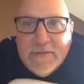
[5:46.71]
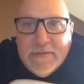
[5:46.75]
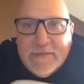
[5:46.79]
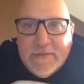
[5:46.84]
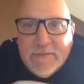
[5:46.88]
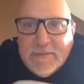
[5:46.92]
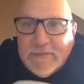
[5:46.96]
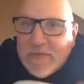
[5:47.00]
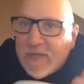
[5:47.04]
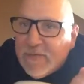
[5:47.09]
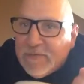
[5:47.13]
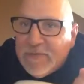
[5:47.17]

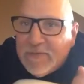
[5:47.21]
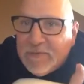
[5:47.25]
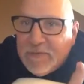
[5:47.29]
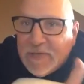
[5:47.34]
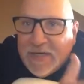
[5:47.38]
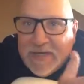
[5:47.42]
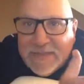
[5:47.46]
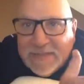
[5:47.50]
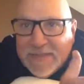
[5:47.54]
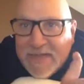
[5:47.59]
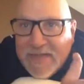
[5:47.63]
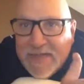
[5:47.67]
Sometimes you
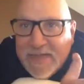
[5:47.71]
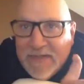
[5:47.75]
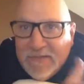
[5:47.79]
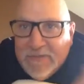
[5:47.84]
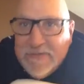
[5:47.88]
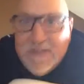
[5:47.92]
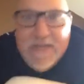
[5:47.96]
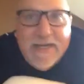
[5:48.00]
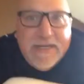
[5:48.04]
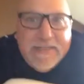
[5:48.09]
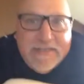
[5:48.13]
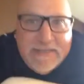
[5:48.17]
break
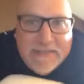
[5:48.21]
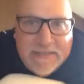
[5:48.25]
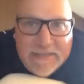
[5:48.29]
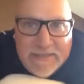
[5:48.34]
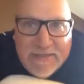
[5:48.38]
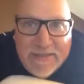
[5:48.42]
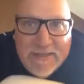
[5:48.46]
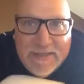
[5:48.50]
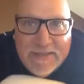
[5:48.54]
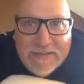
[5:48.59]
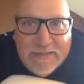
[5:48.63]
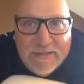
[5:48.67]
down, you got to
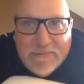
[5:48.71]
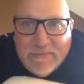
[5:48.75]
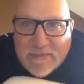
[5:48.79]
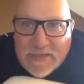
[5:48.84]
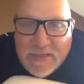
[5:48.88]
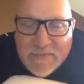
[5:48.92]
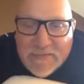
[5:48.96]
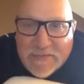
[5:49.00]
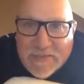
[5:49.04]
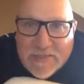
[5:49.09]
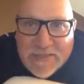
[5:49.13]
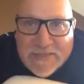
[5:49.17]
sit.
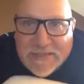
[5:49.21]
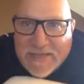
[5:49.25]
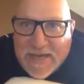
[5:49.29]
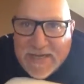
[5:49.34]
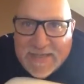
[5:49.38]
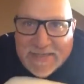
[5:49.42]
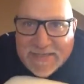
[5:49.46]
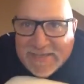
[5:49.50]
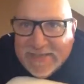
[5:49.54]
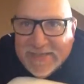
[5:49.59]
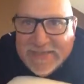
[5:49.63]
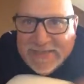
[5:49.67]
Sometimes you just
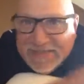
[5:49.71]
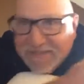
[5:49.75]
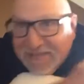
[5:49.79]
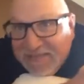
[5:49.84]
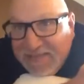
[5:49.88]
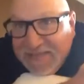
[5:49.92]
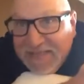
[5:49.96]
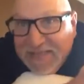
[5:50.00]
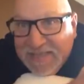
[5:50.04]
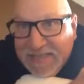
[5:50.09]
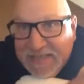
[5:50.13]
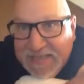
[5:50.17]
got to sit to
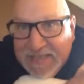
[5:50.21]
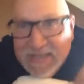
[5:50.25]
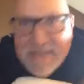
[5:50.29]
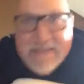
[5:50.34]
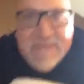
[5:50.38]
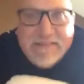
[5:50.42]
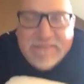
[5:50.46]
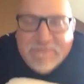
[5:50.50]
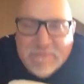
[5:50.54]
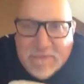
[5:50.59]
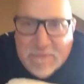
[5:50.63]
sit.